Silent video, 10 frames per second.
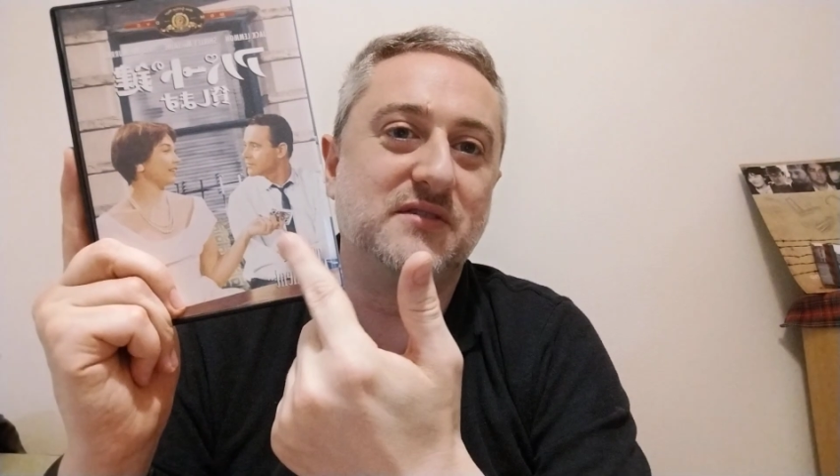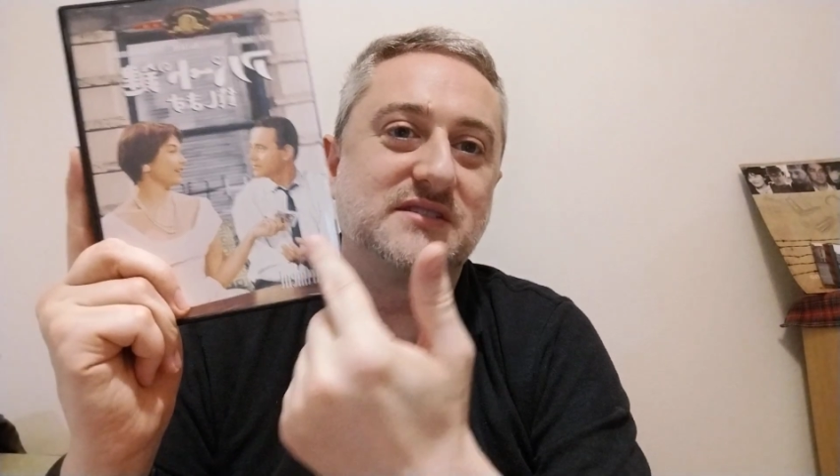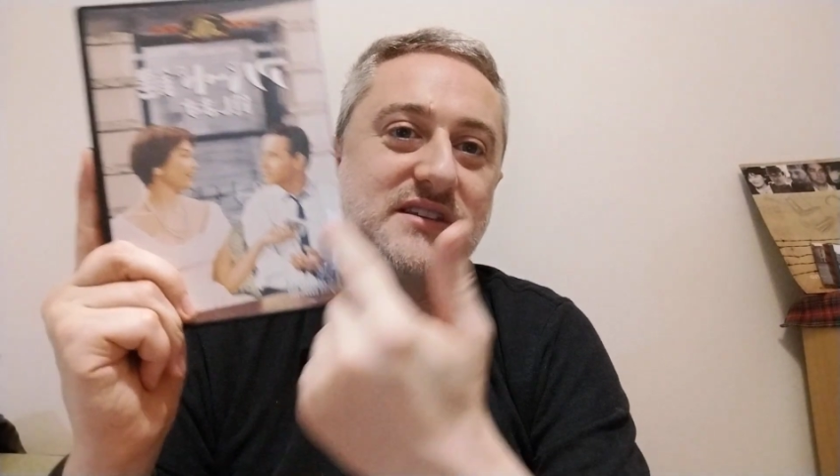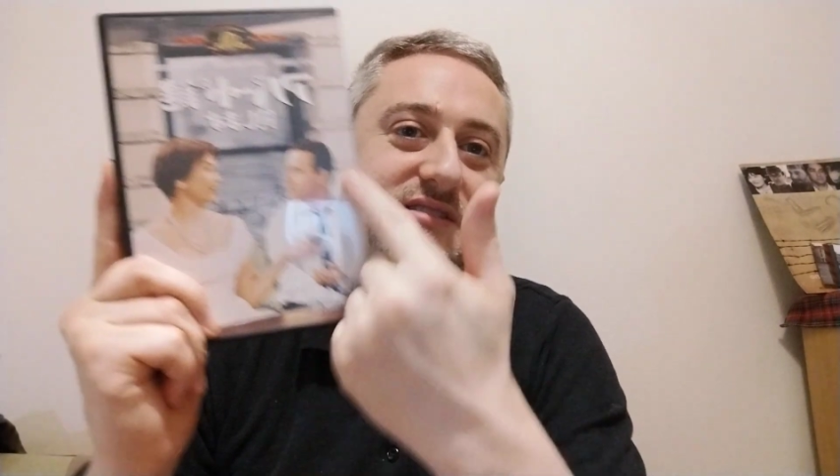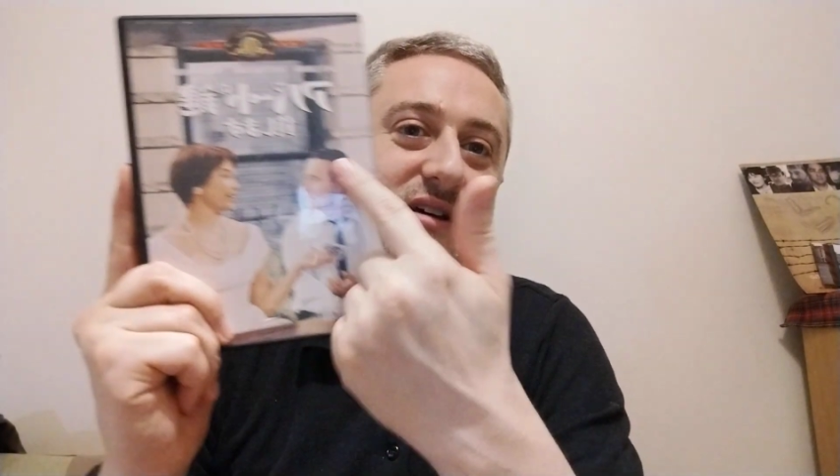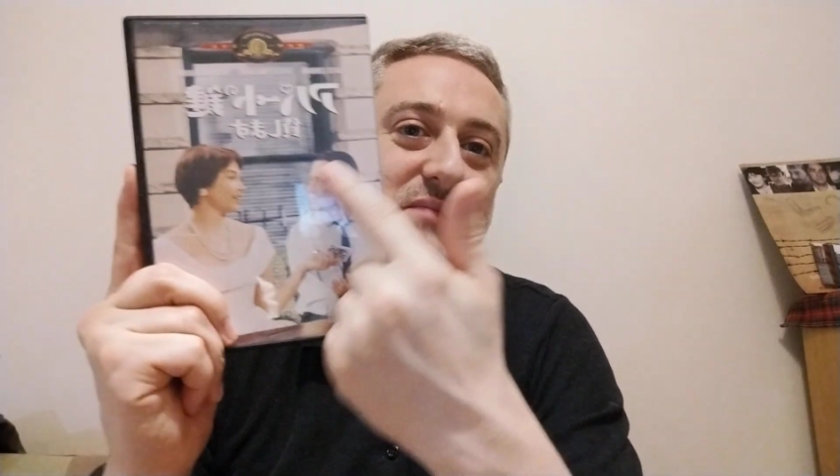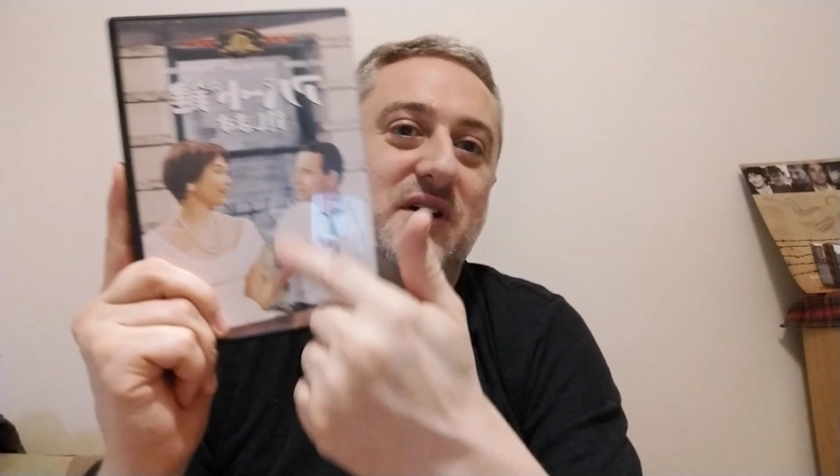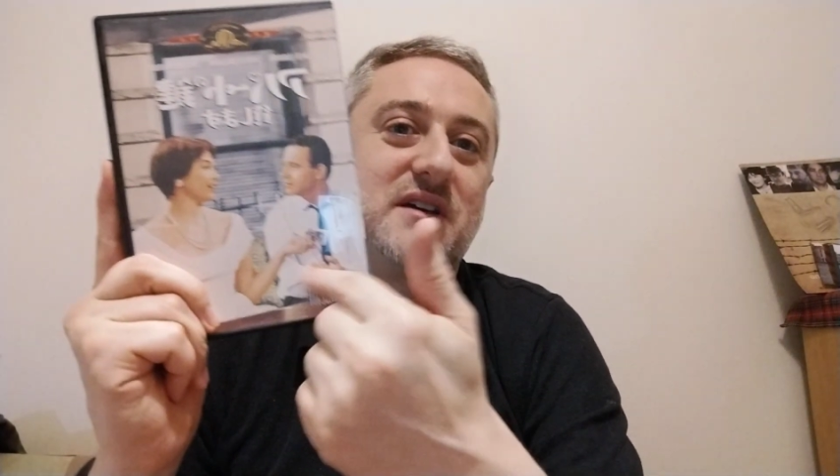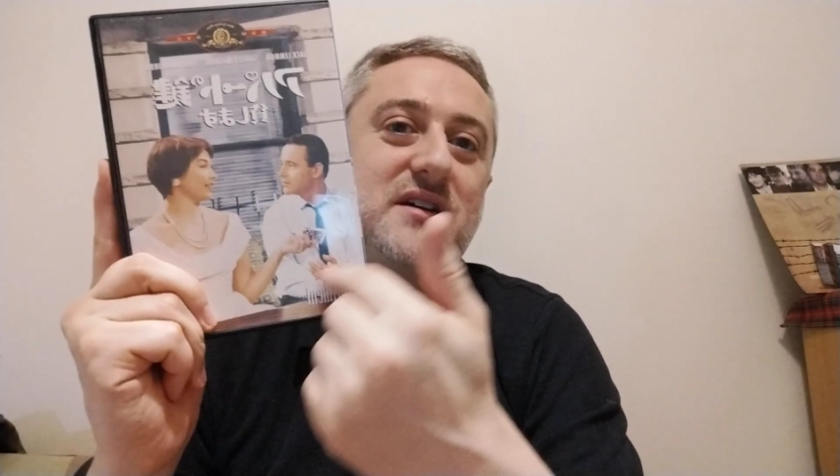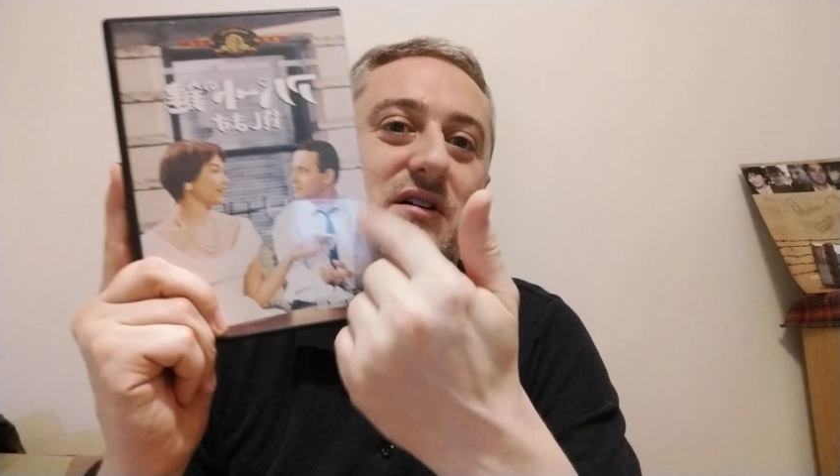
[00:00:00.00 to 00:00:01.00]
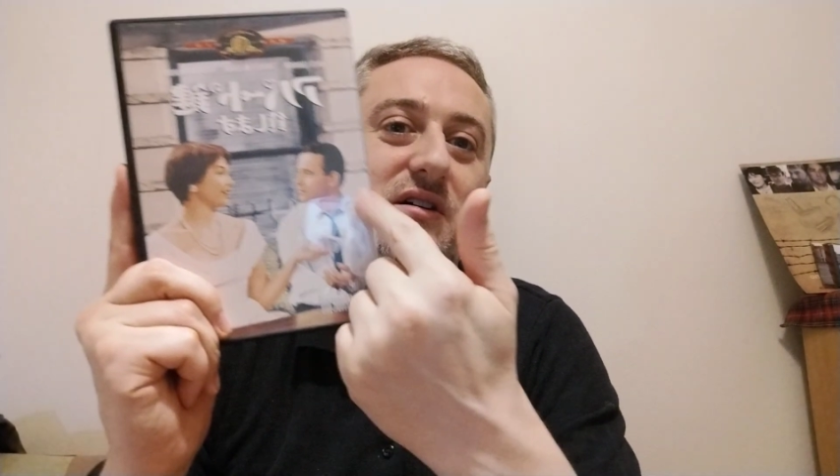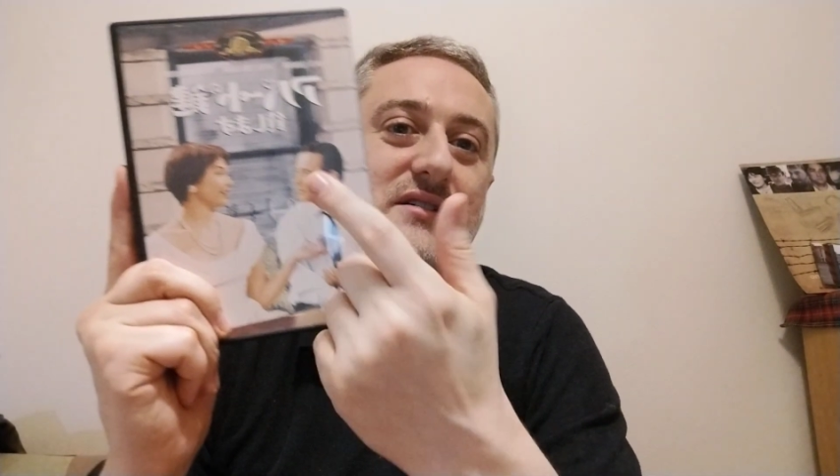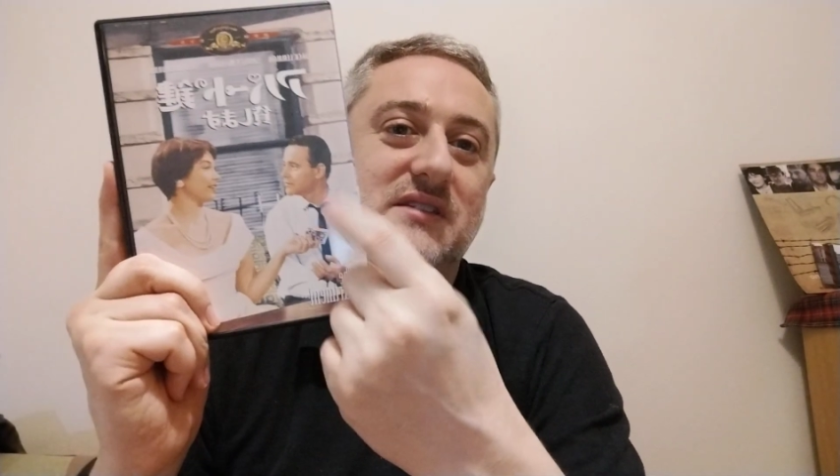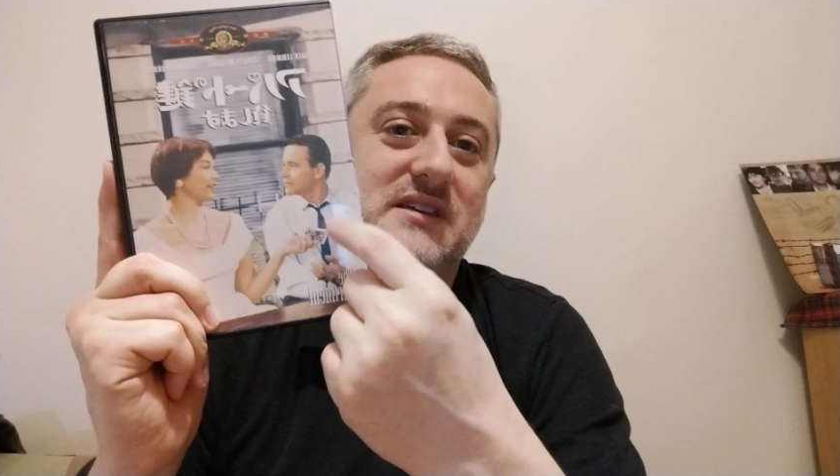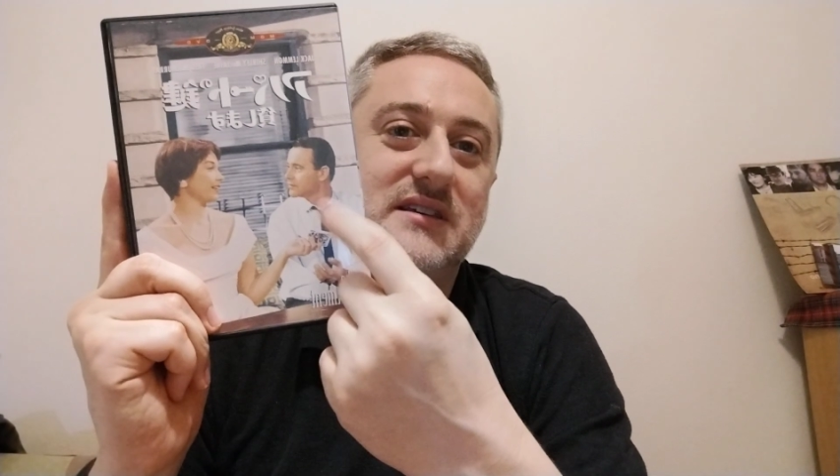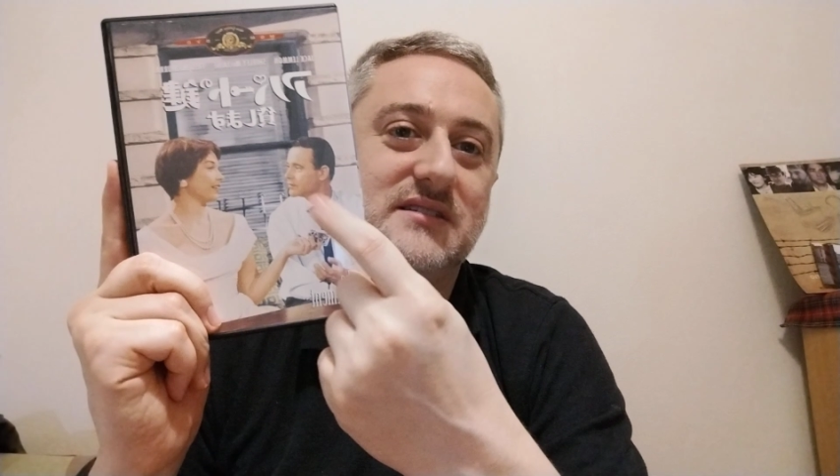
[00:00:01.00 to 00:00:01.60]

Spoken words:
Some Like It Hot is a